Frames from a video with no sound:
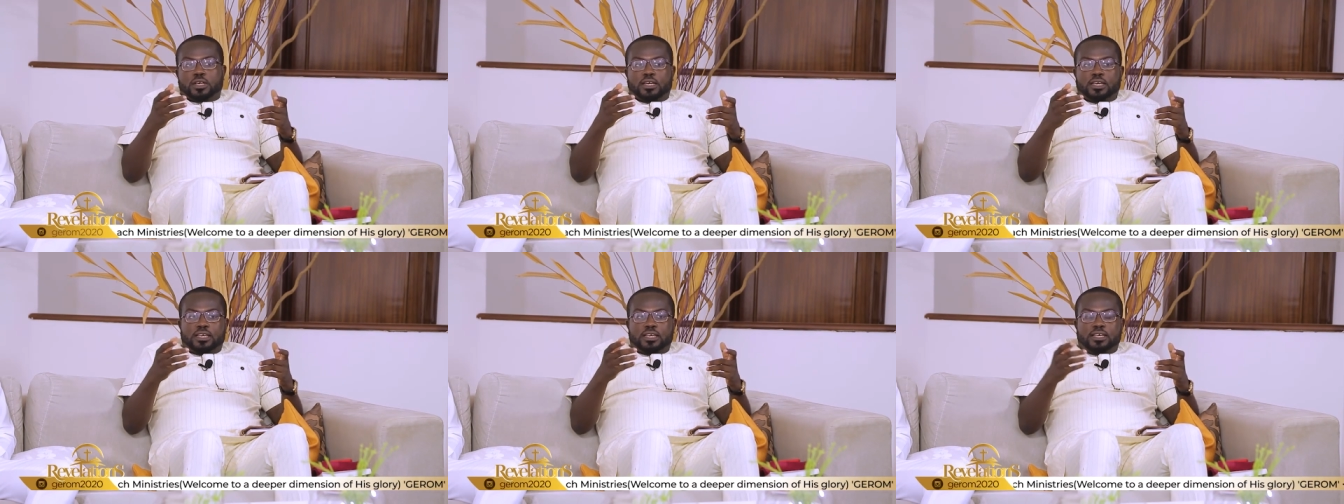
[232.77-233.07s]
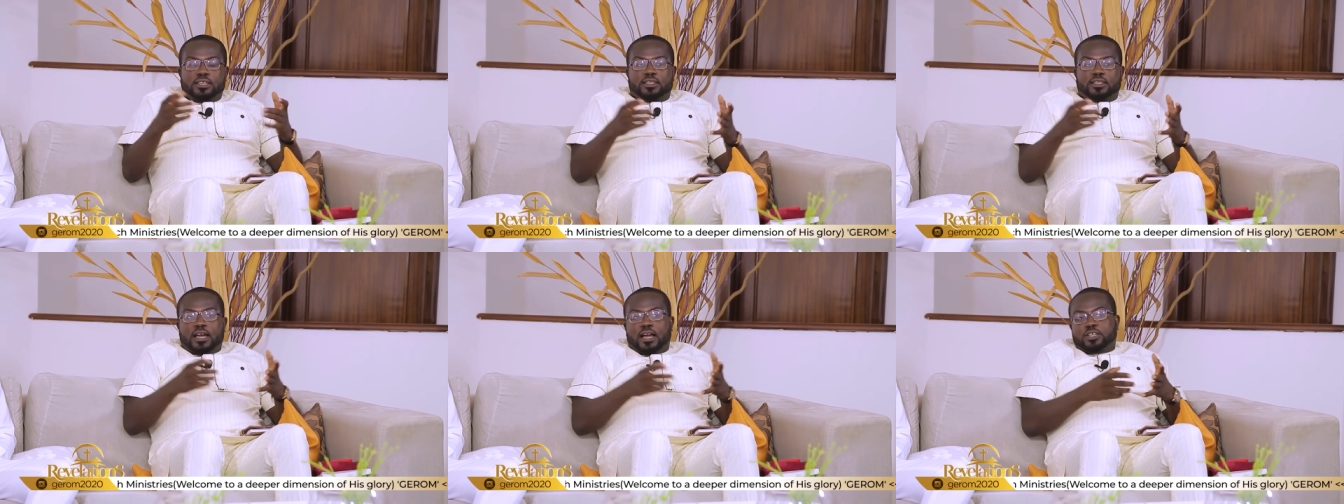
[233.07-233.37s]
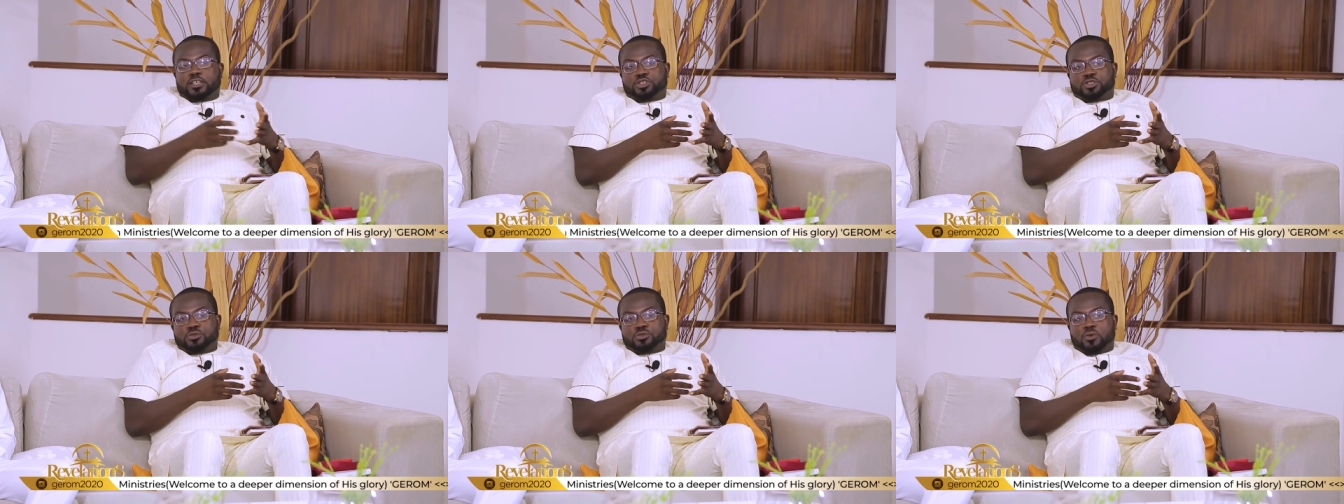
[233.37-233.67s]
either
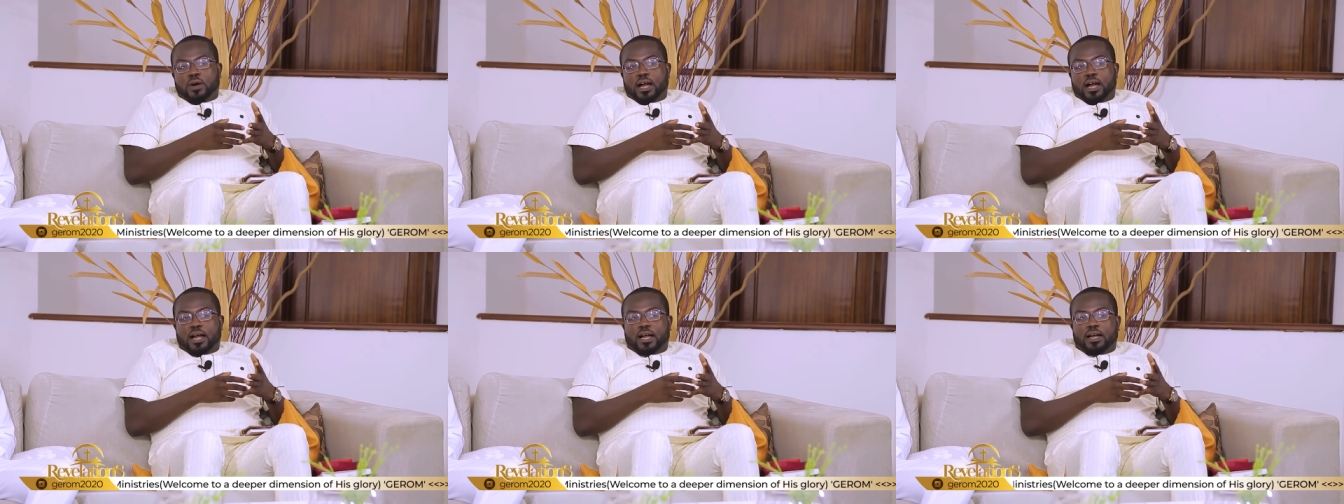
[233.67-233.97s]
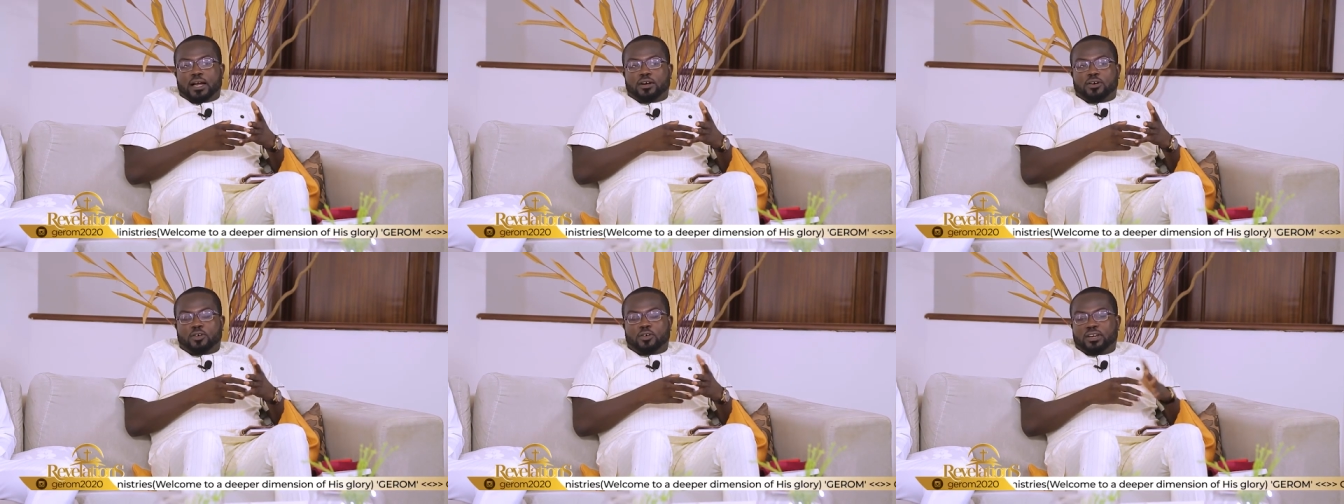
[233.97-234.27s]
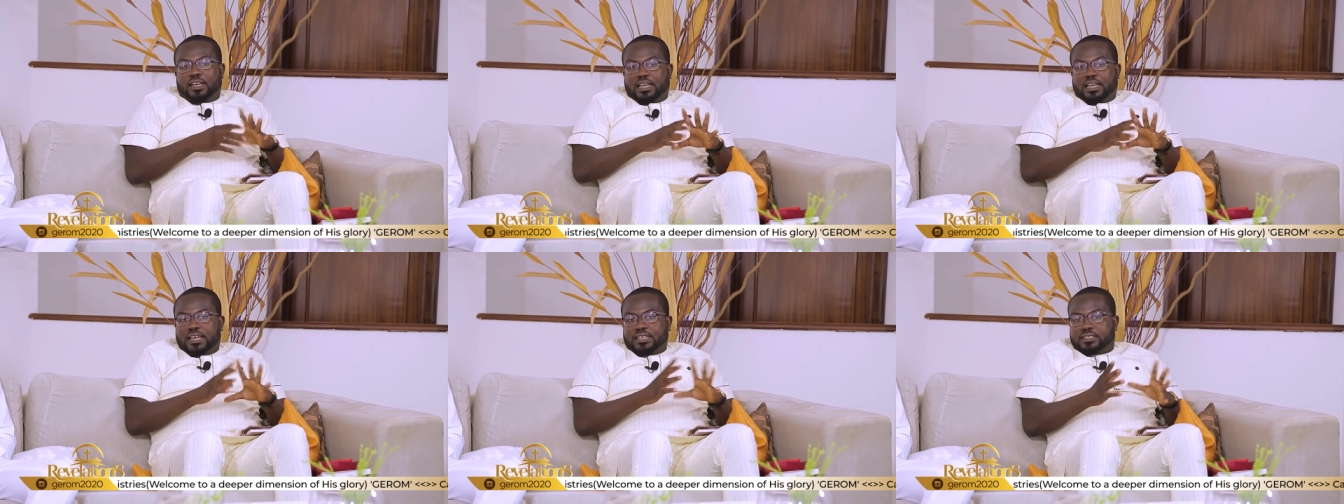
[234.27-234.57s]
you are
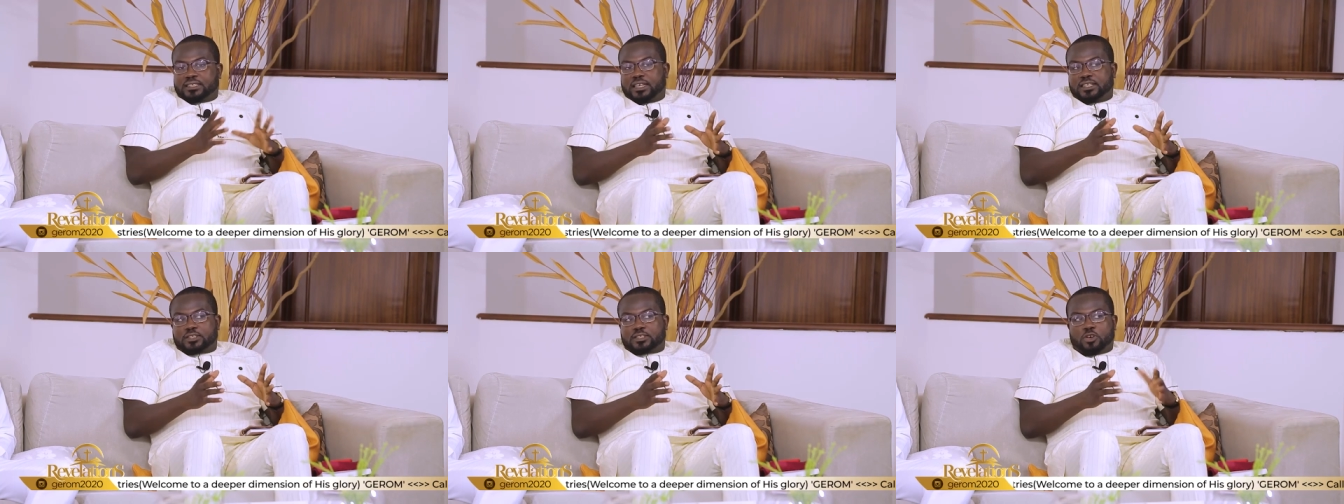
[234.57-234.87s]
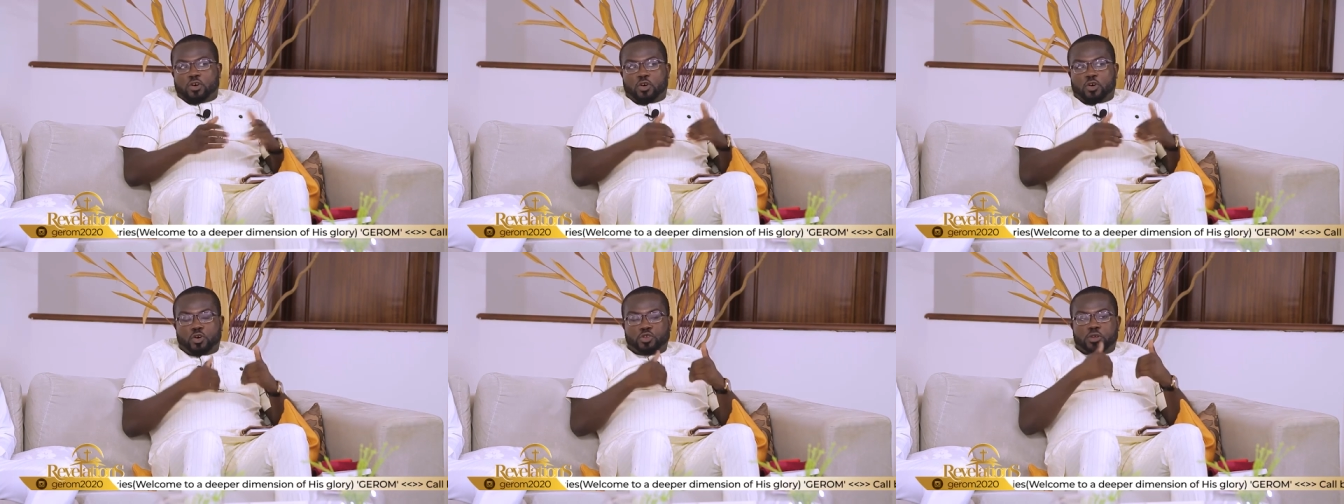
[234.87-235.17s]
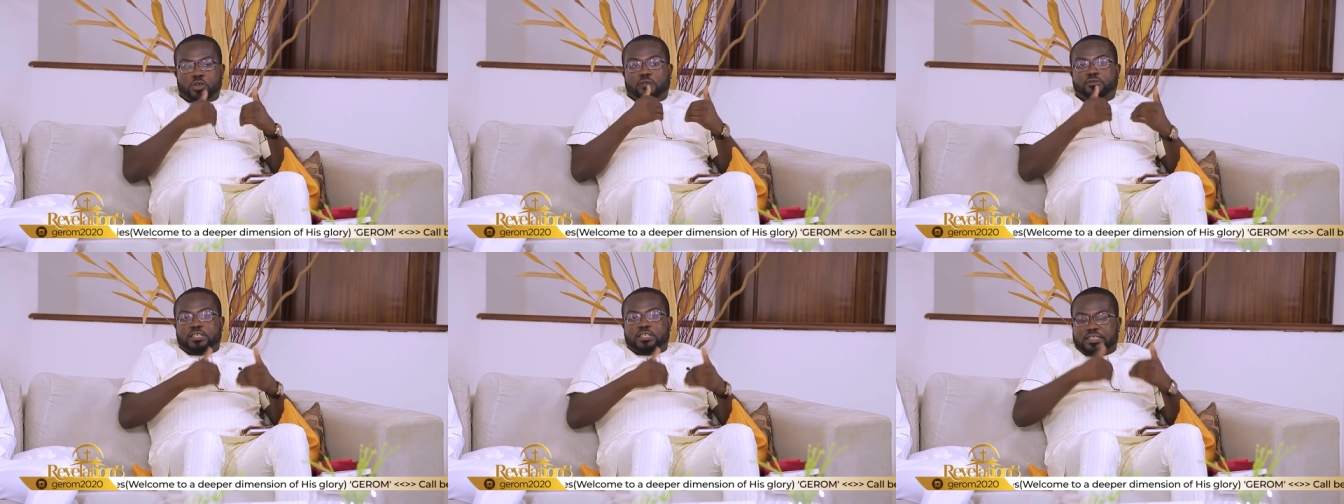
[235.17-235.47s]
unlettered or you
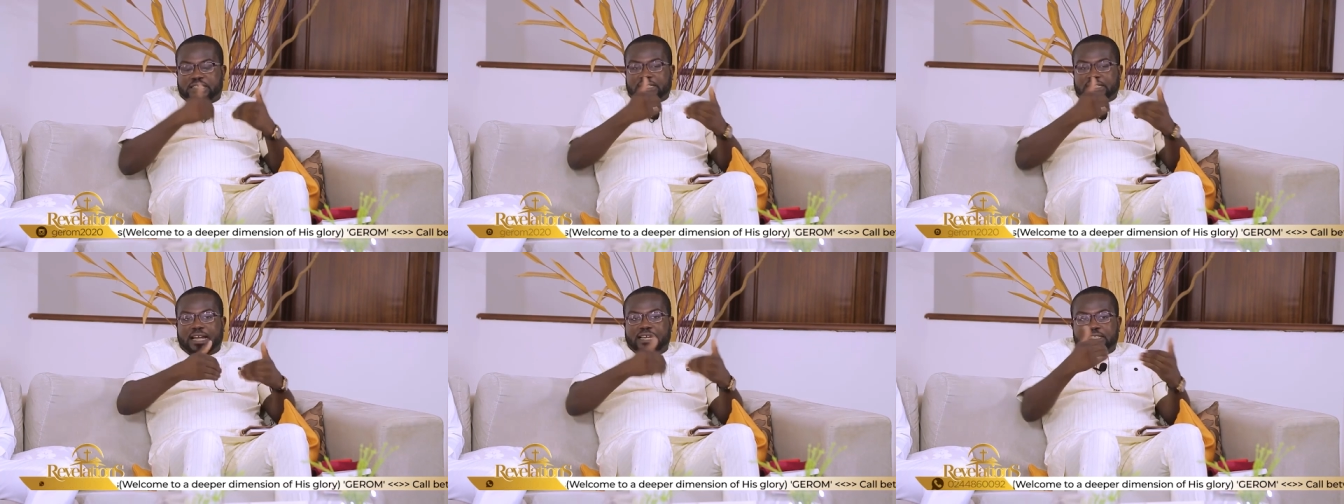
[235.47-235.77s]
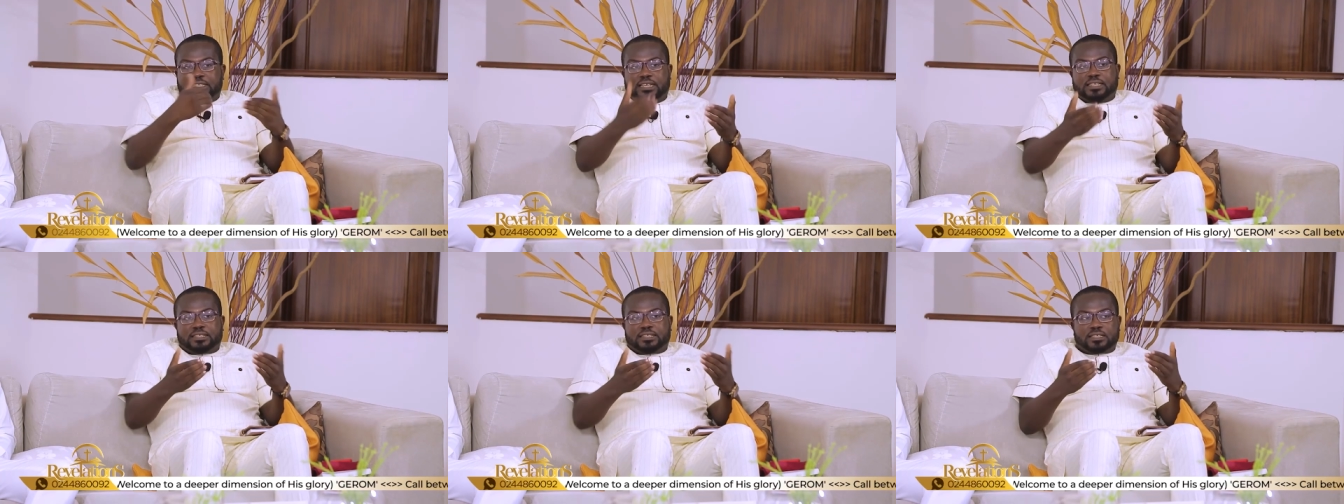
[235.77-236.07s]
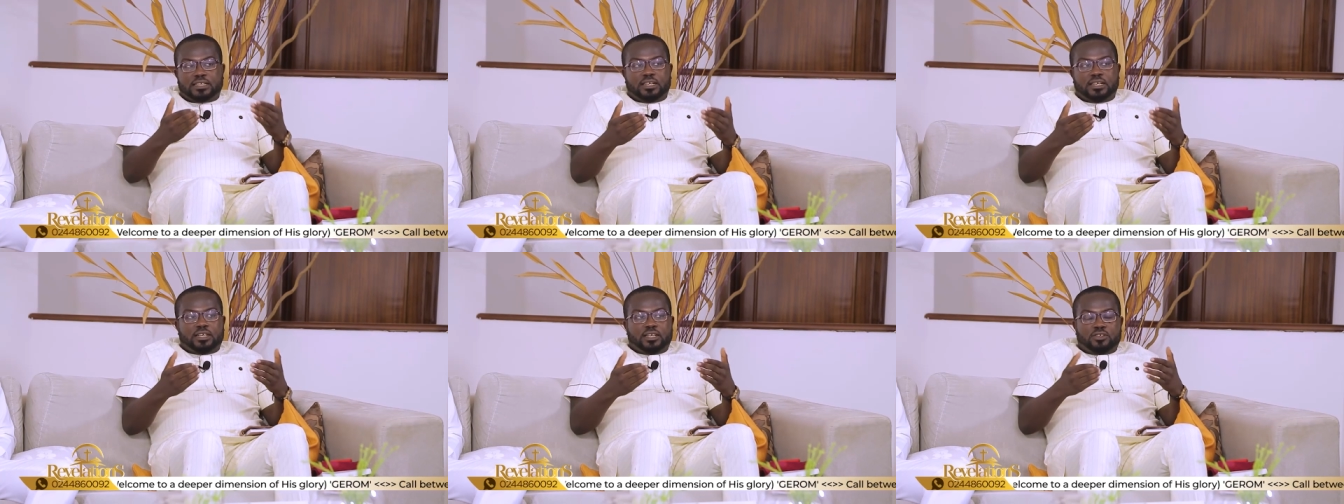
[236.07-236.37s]
have decided
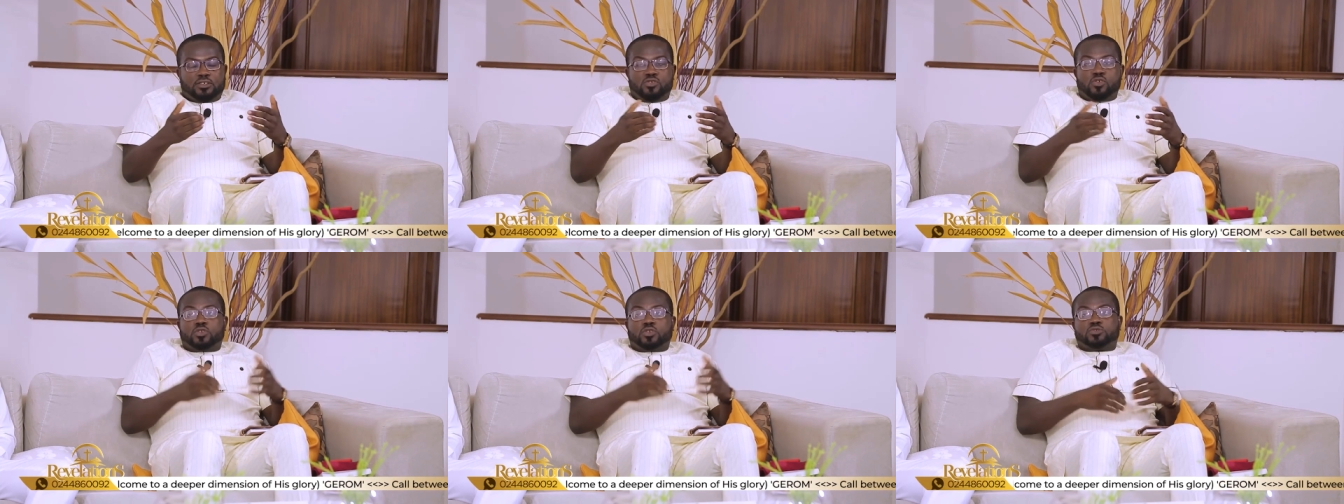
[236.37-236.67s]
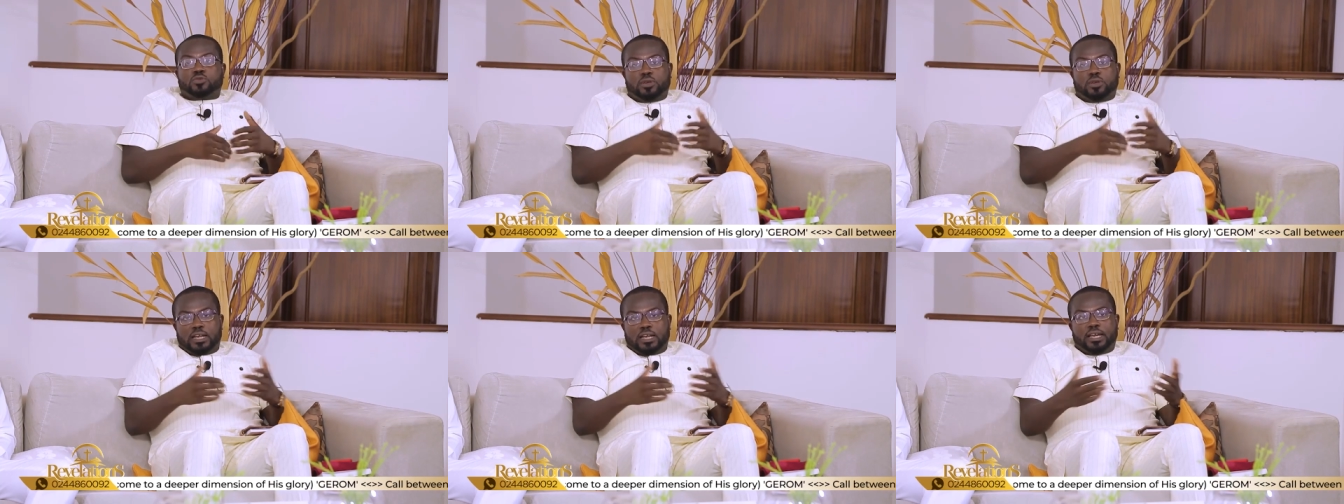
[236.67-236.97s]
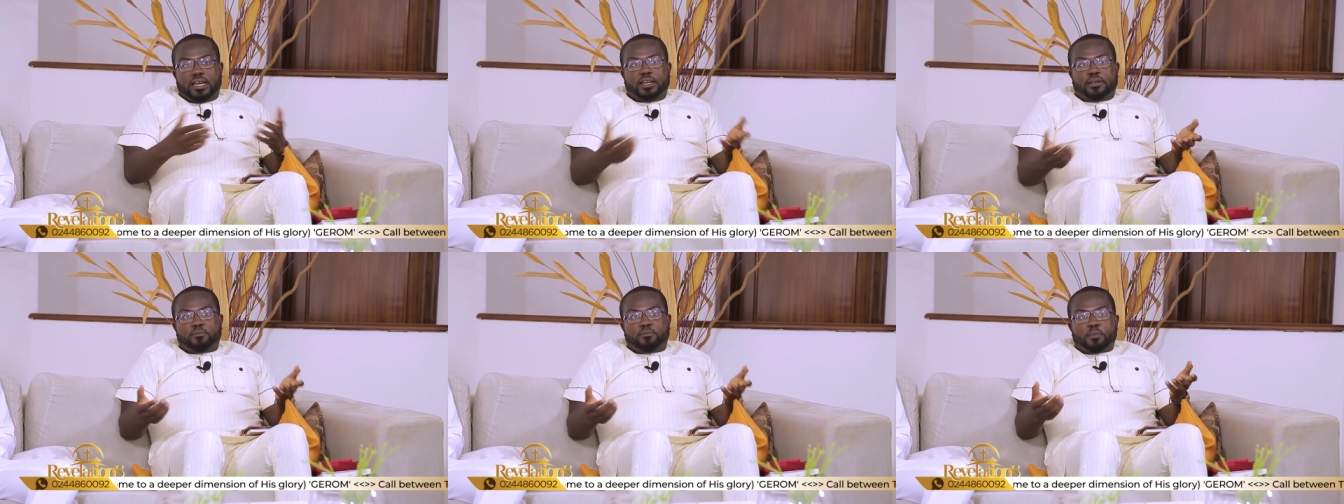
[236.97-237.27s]
not to
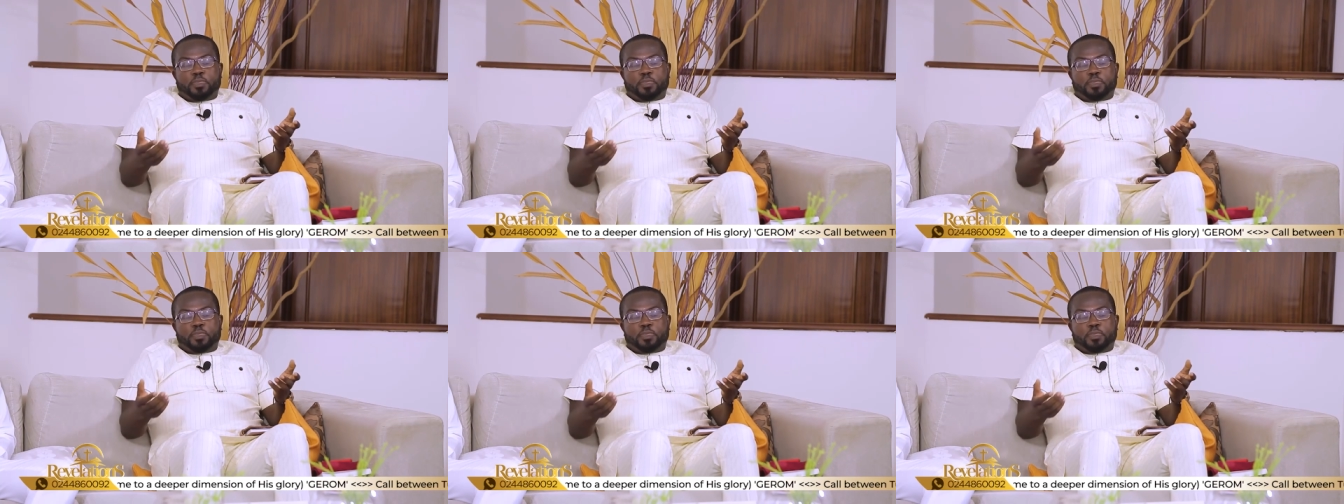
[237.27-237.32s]
learn.